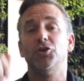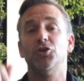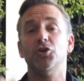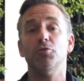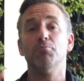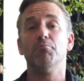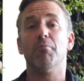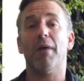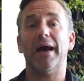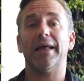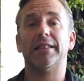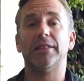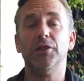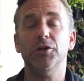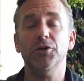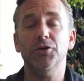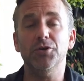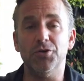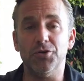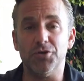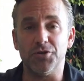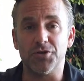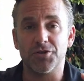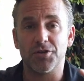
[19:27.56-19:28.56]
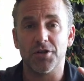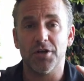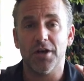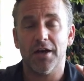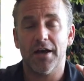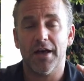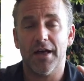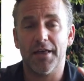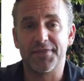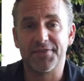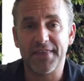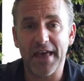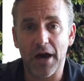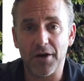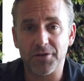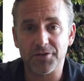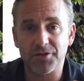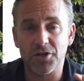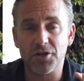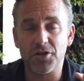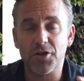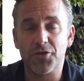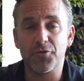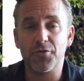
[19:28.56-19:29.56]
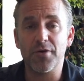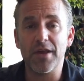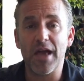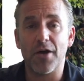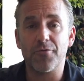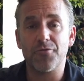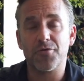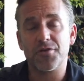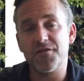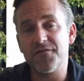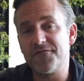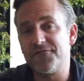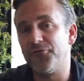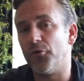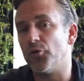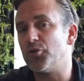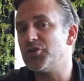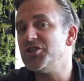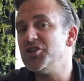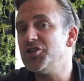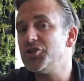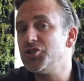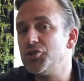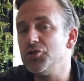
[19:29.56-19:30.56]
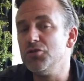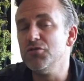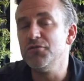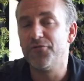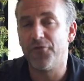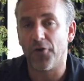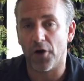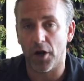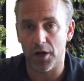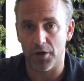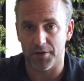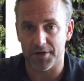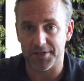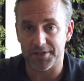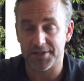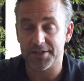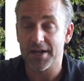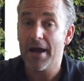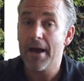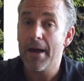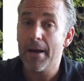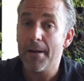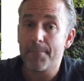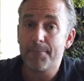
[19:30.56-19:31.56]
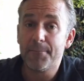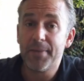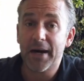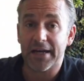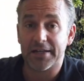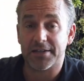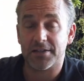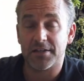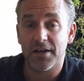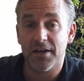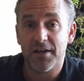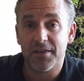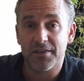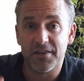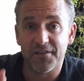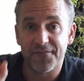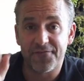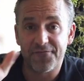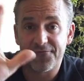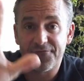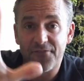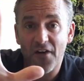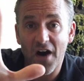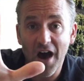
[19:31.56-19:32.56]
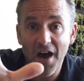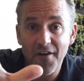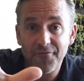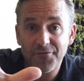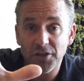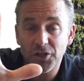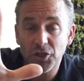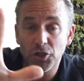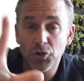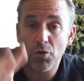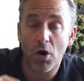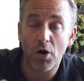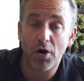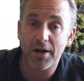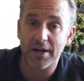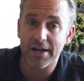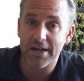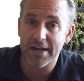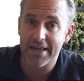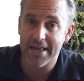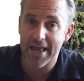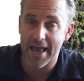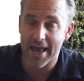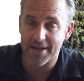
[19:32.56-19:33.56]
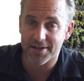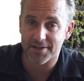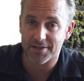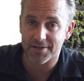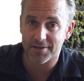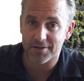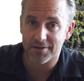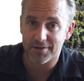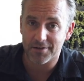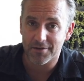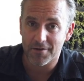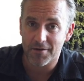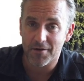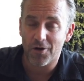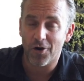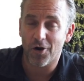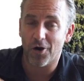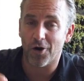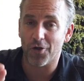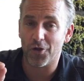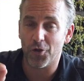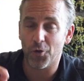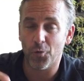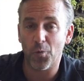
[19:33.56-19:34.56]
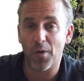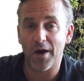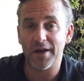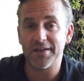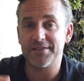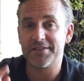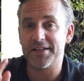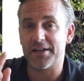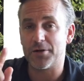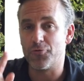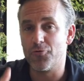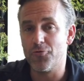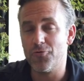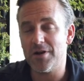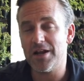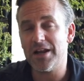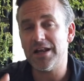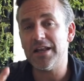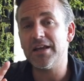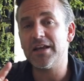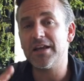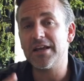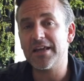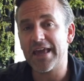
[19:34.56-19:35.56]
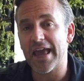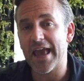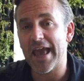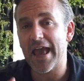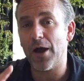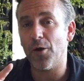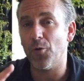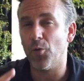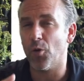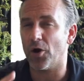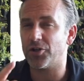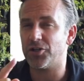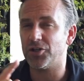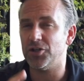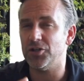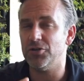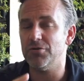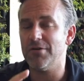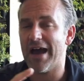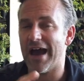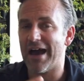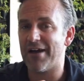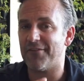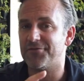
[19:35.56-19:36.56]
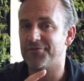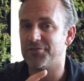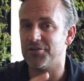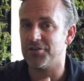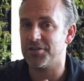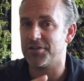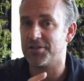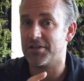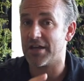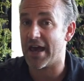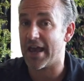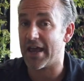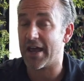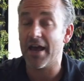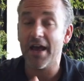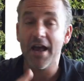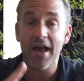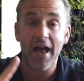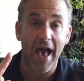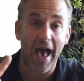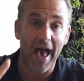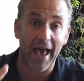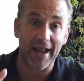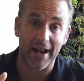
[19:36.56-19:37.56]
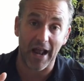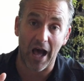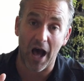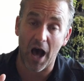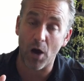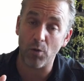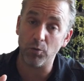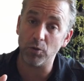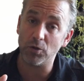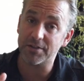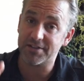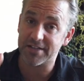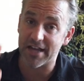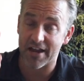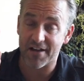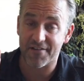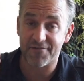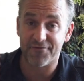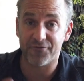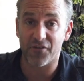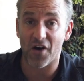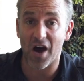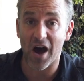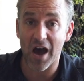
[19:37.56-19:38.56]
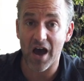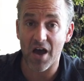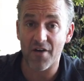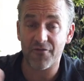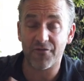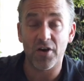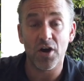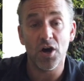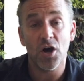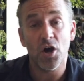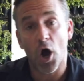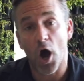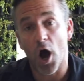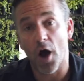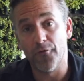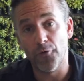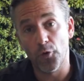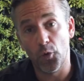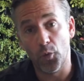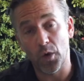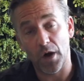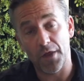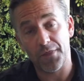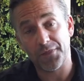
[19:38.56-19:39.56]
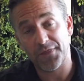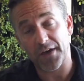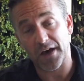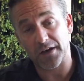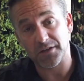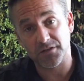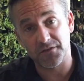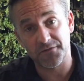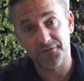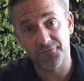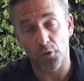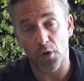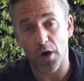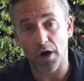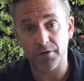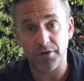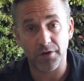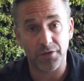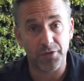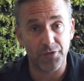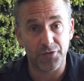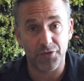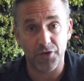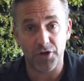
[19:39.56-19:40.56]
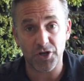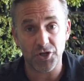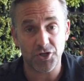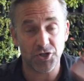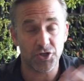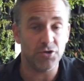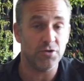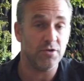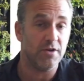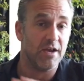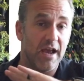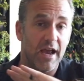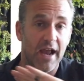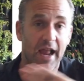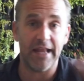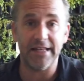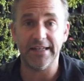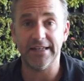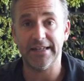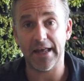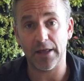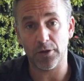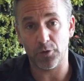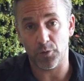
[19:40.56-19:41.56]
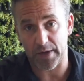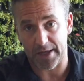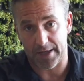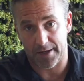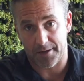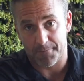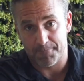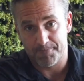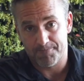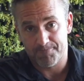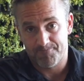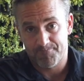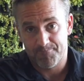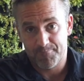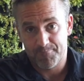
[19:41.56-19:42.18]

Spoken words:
you might lose 1,342 followers, but the five that you are gonna get are the ones that really care what you have to say. And I will take five over 1,432 any day of the week.